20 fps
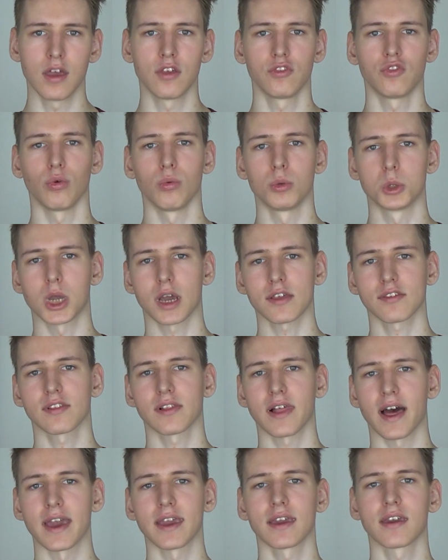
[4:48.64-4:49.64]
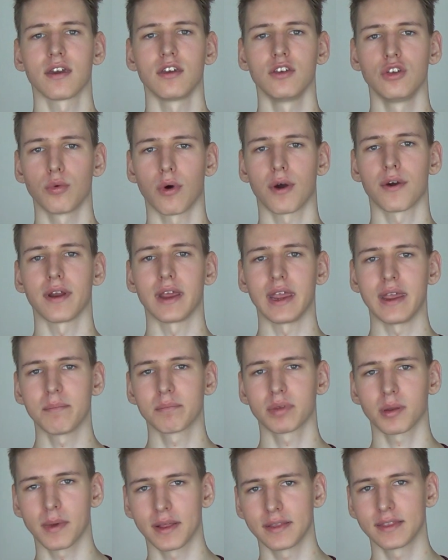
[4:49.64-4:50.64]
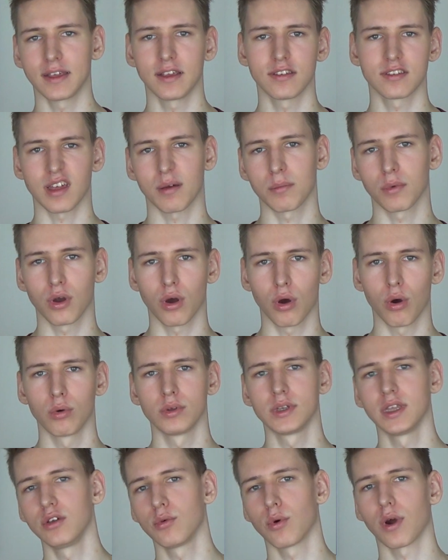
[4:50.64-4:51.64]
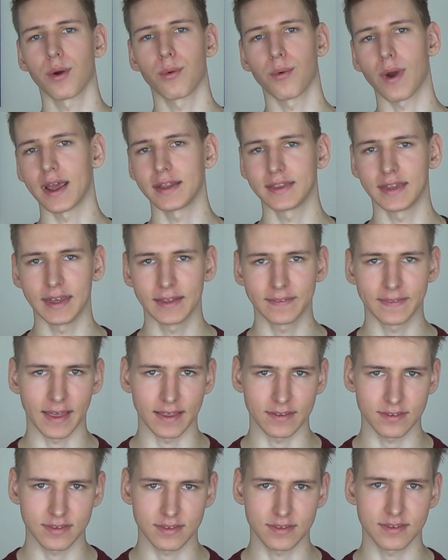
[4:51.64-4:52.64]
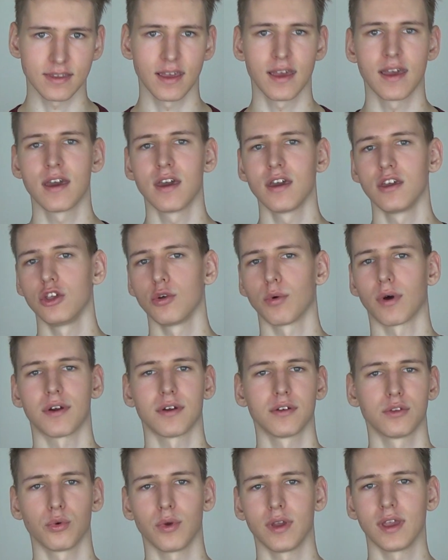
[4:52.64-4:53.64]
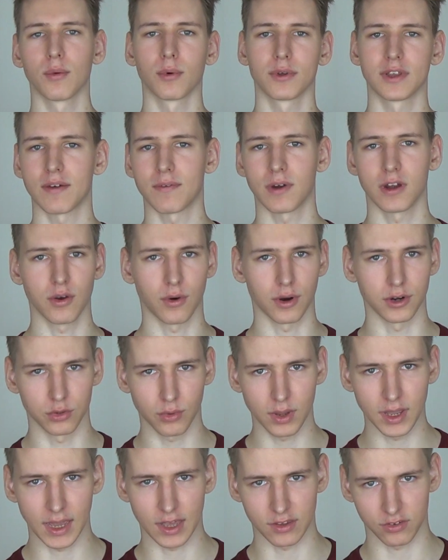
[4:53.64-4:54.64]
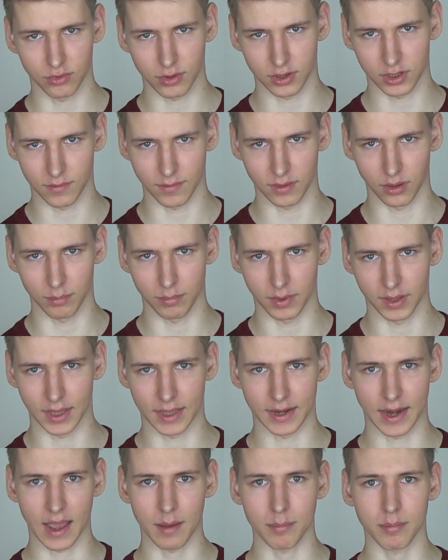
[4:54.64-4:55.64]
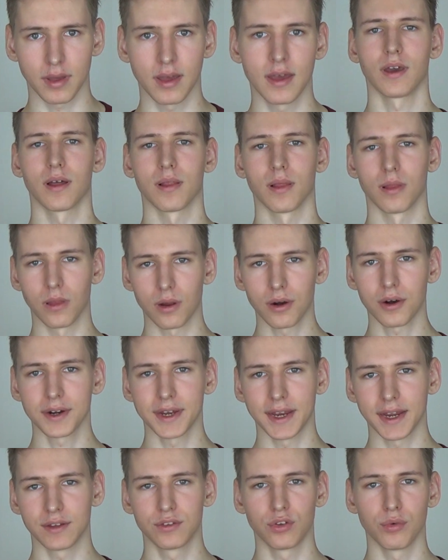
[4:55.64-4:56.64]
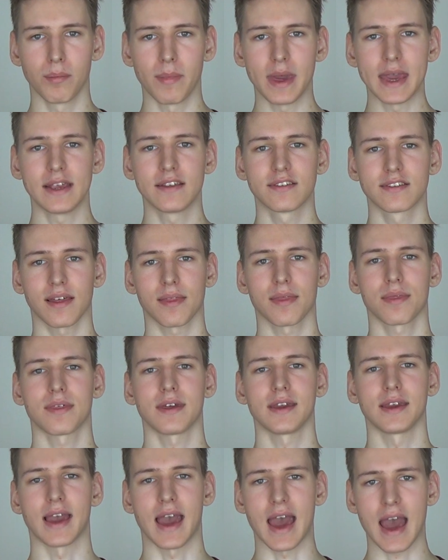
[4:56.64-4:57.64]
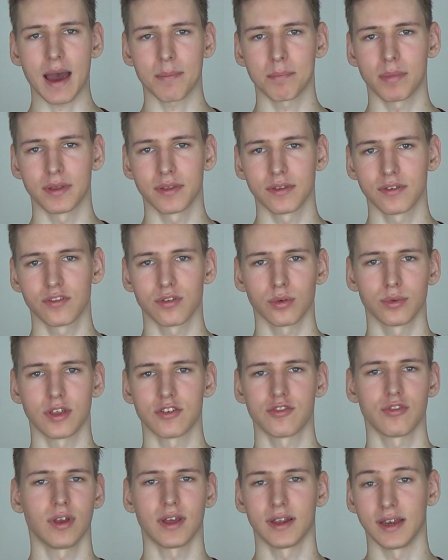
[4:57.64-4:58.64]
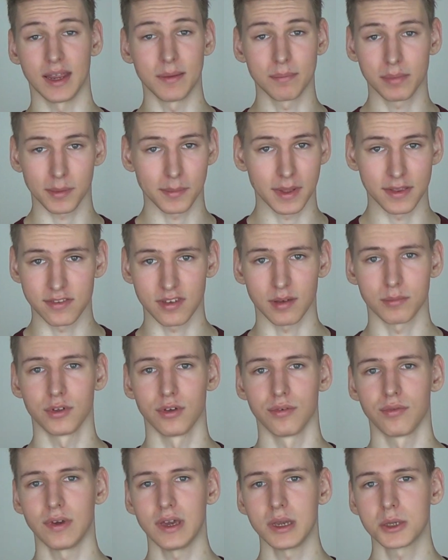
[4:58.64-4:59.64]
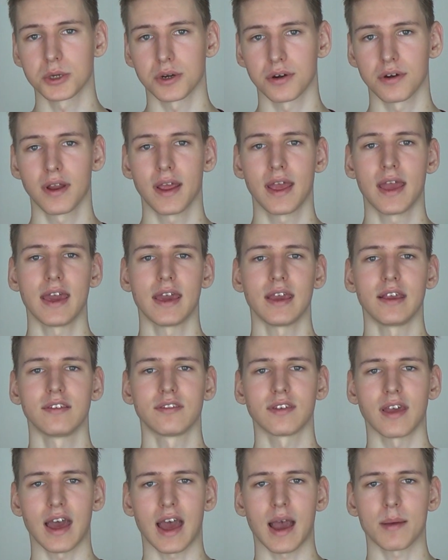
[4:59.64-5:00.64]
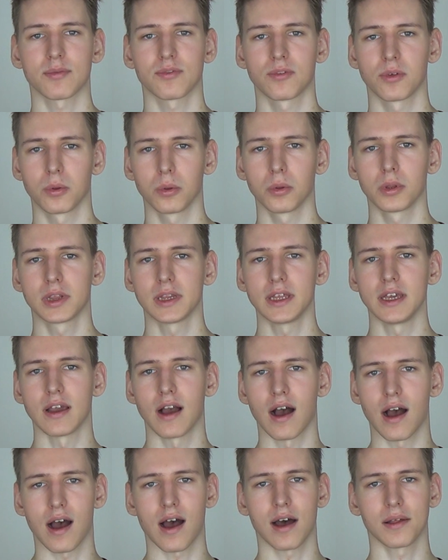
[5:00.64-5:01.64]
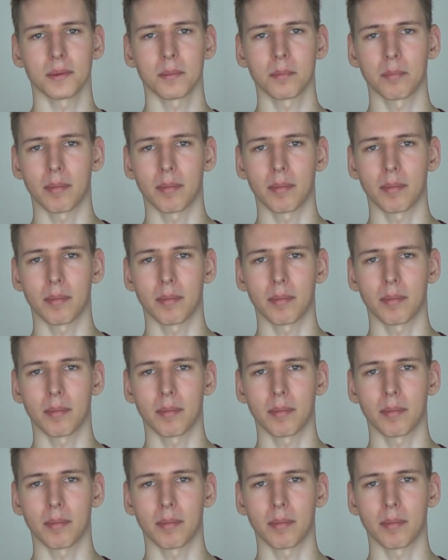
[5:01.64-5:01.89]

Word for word: So just like you are implementing some code, you are writing tests, you are doing whatever you are doing as you are developing an app, learning to make something happen so that you can implement some new feature is absolutely on